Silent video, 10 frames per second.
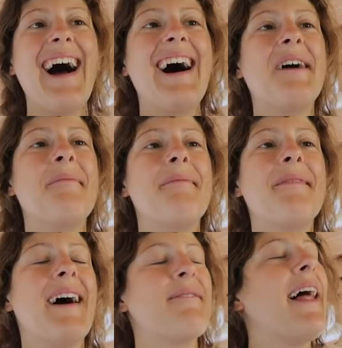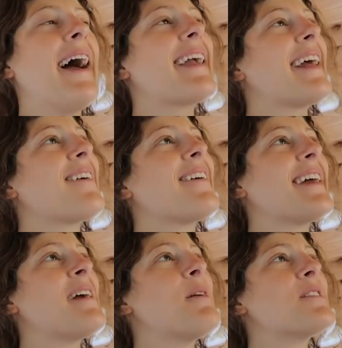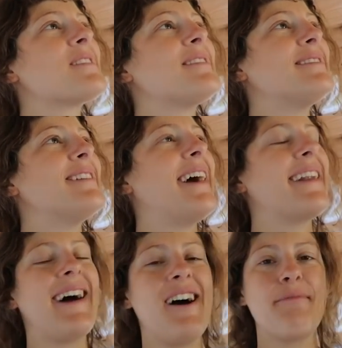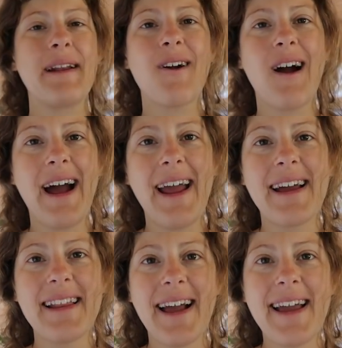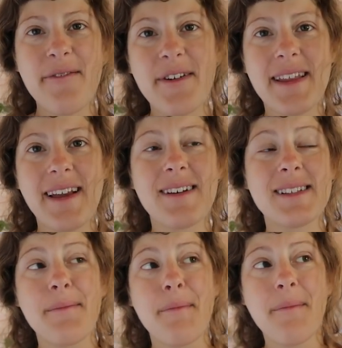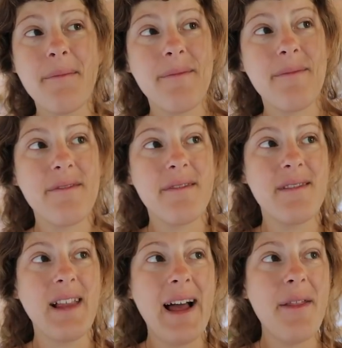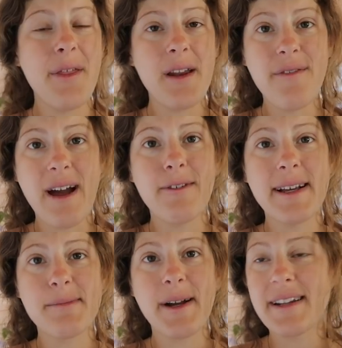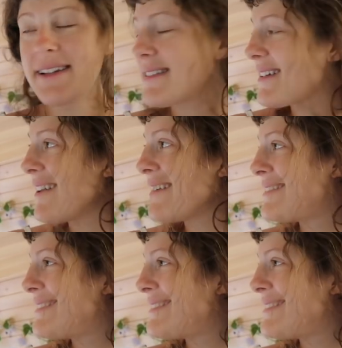Um, I'm like getting really emotional and I've been crying at like everything because I'm like 35 weeks pregnant. So,